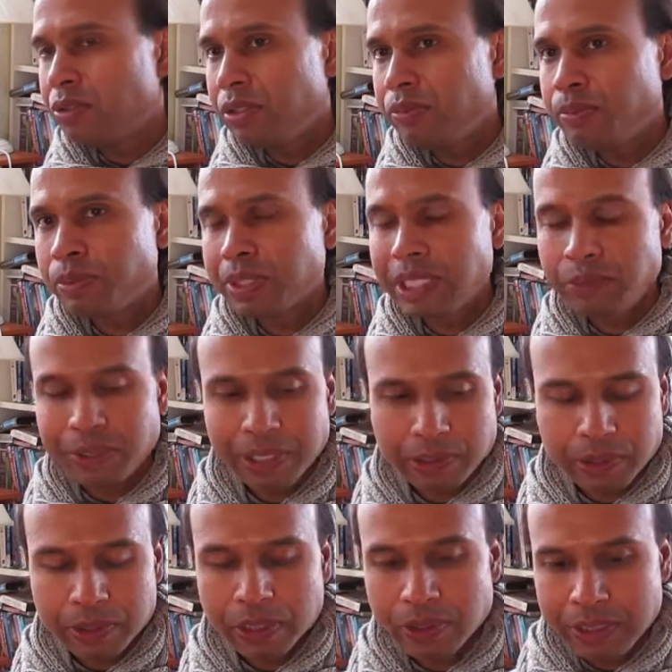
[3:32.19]
or you anyway, I
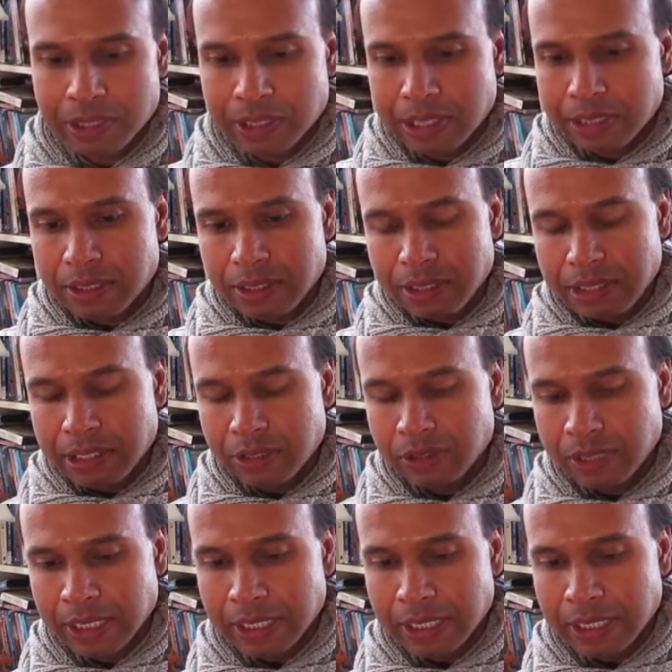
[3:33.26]
won't go into that now.